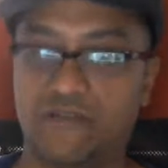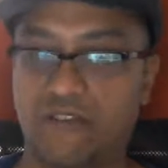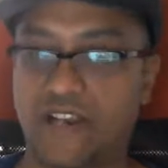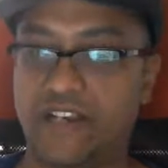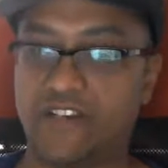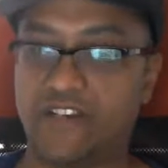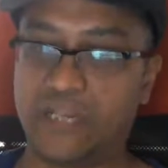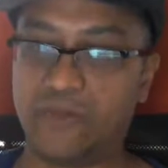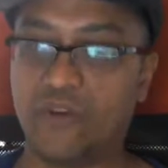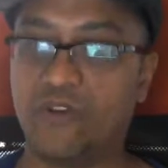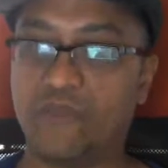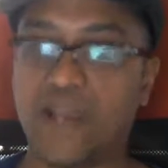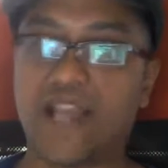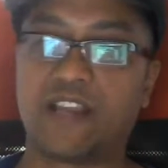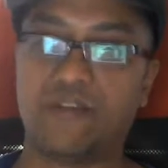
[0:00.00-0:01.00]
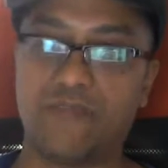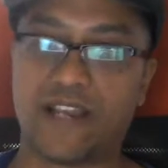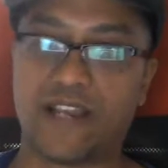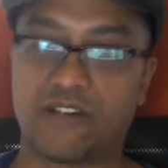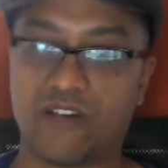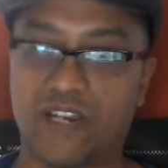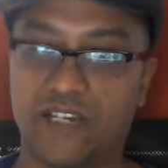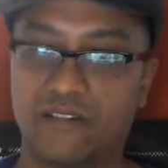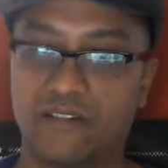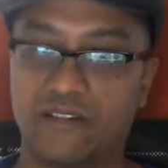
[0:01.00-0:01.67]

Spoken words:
right? You keep going back and back, right?